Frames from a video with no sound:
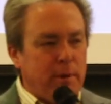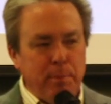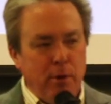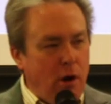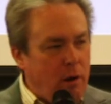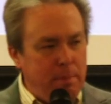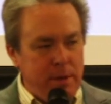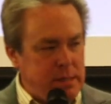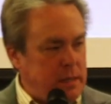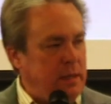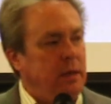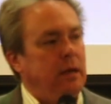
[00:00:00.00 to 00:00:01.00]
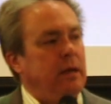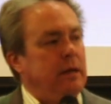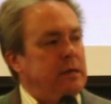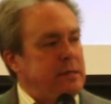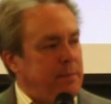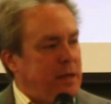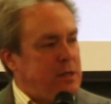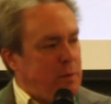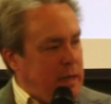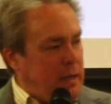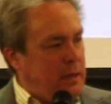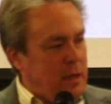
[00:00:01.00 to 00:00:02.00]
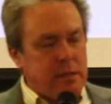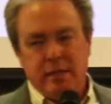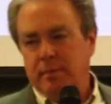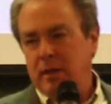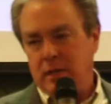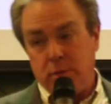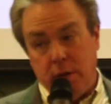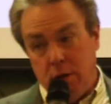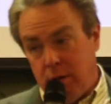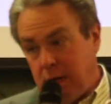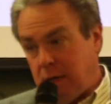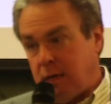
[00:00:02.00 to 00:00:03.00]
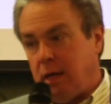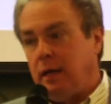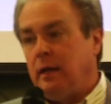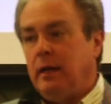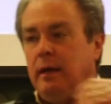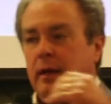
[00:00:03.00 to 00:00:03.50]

we're all busy. Some things we get done, some things we don't get done.